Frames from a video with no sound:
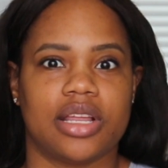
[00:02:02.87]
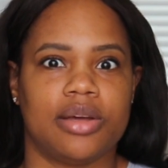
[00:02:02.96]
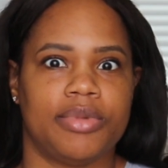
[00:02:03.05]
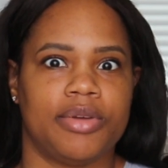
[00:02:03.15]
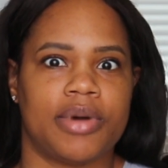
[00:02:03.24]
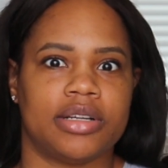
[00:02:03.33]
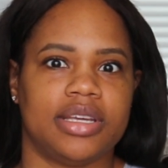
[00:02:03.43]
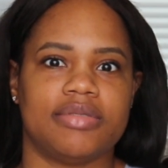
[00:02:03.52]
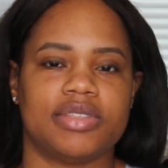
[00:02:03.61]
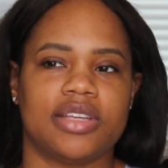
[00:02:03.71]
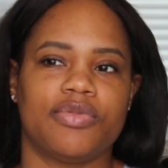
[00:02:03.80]
at the W
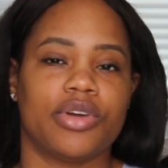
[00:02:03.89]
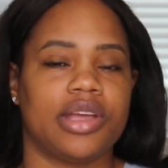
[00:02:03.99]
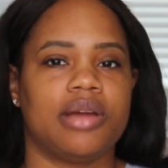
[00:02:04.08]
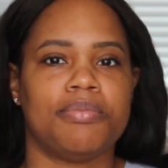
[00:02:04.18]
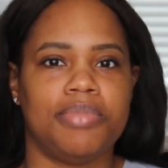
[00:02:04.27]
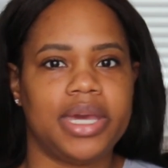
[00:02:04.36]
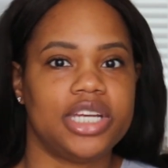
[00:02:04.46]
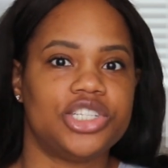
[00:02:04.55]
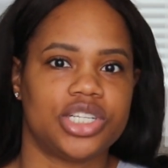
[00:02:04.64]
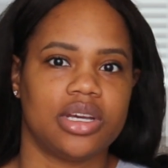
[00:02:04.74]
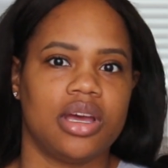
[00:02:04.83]
Maldives is for their
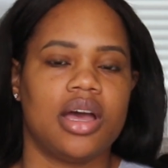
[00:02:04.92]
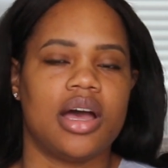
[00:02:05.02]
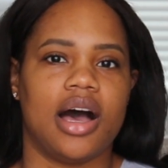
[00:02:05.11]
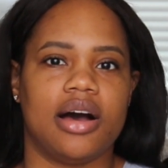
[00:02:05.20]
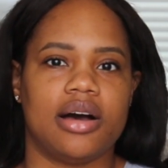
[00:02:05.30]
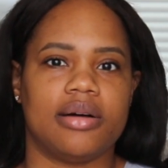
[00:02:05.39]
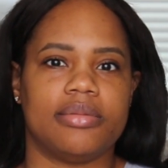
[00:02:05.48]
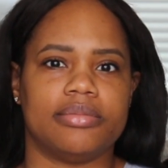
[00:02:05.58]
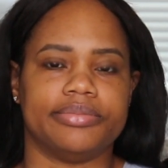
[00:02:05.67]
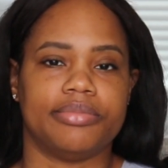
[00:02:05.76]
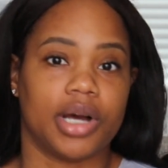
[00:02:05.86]
beach
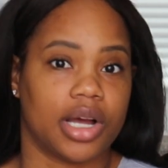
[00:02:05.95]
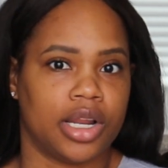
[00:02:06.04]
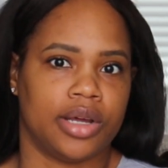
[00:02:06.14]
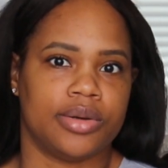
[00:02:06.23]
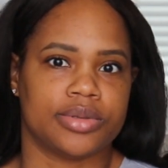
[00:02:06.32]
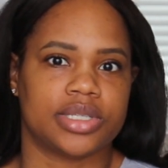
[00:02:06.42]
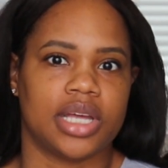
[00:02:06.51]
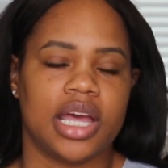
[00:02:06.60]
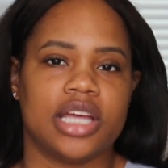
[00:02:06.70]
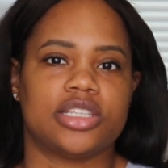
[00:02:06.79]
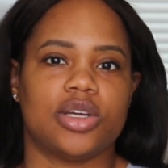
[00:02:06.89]
bungalows.
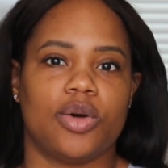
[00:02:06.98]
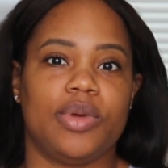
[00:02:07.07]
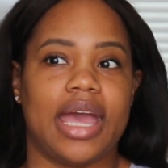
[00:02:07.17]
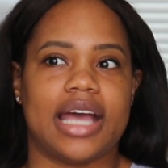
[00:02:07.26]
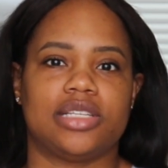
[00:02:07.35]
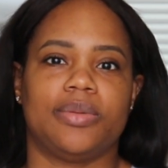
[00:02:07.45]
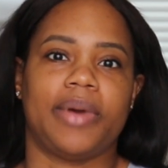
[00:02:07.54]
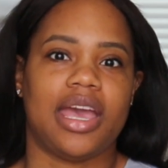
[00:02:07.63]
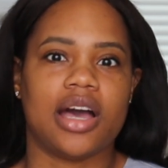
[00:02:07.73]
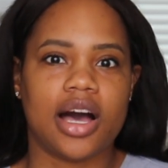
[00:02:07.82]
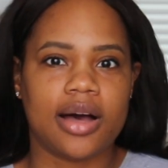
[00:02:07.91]
So we had to
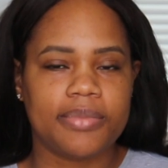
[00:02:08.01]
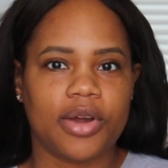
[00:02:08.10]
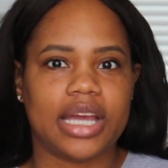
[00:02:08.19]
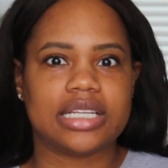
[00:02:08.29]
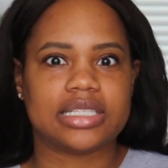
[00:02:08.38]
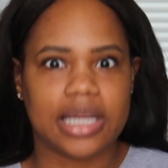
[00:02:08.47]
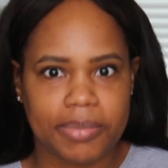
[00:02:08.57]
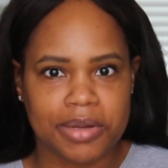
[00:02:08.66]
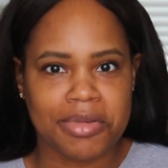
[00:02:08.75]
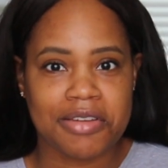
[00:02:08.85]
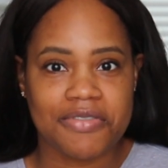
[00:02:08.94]
pay an upgrade
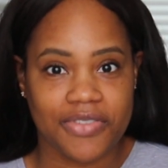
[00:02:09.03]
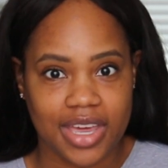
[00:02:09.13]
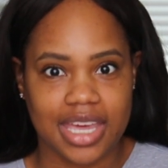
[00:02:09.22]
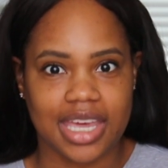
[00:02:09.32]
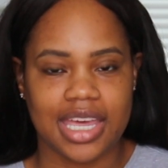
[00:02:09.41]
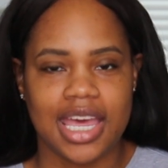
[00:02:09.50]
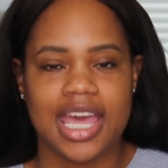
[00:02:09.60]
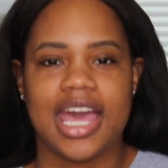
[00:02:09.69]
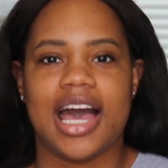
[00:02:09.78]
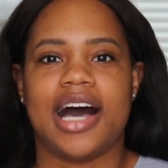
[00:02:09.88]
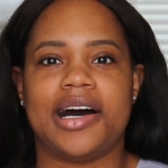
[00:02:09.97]
supplement fee,
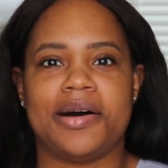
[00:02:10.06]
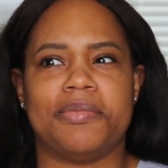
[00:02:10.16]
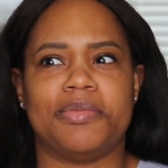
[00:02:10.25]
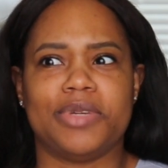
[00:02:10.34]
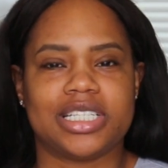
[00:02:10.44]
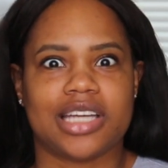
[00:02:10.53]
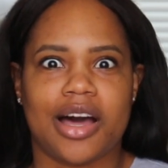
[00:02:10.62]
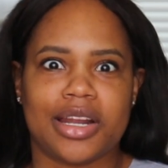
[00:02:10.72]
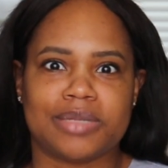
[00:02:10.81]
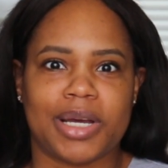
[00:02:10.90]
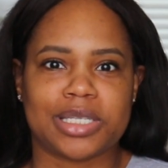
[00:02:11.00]
which caught
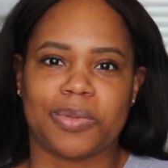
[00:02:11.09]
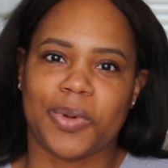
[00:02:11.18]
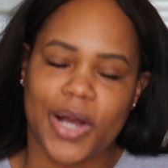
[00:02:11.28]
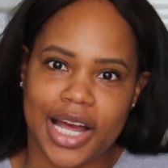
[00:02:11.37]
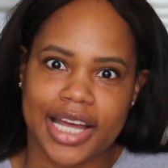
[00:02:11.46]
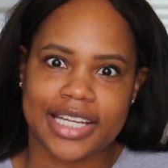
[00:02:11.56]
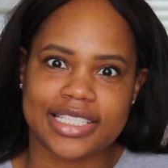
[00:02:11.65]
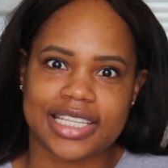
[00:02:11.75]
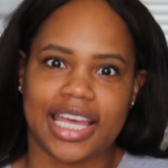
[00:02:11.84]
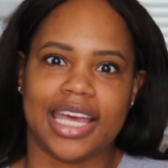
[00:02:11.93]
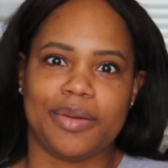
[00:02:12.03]
us by surprise,
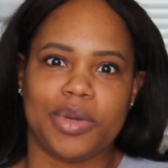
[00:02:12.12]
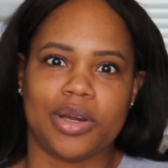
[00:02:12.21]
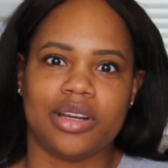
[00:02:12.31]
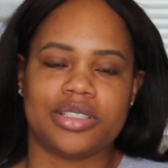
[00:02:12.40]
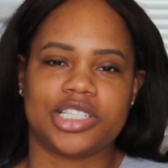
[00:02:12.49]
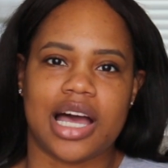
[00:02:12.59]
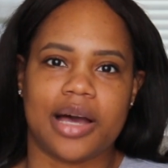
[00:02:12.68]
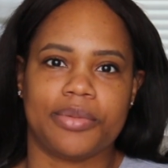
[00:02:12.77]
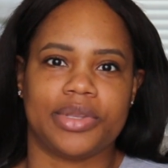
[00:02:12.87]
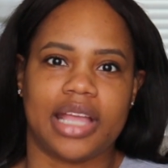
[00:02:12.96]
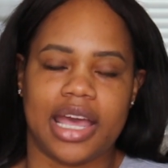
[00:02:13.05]
and we were a little
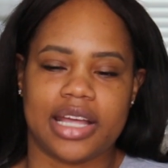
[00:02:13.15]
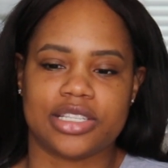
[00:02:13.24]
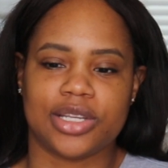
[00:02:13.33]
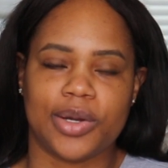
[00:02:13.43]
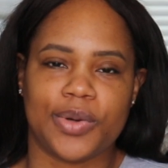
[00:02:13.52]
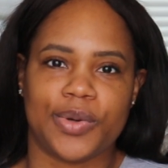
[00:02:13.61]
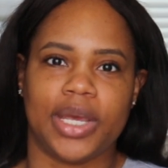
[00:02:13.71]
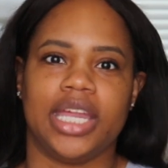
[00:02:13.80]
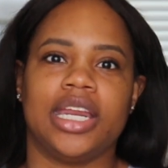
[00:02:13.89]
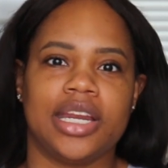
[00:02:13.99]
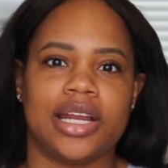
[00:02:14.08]
shocked with that. So
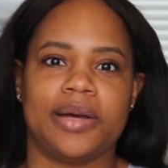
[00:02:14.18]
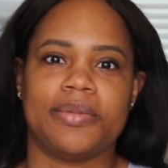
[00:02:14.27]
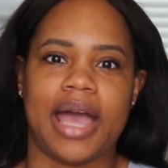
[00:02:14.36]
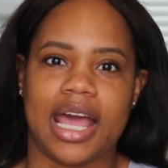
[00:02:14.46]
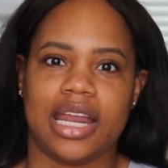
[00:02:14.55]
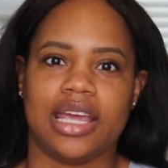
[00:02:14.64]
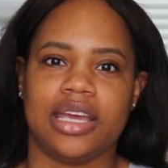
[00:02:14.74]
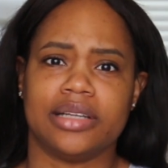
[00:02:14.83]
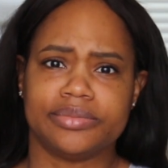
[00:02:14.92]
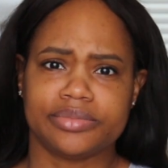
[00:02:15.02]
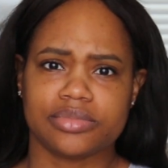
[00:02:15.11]
it ended up adding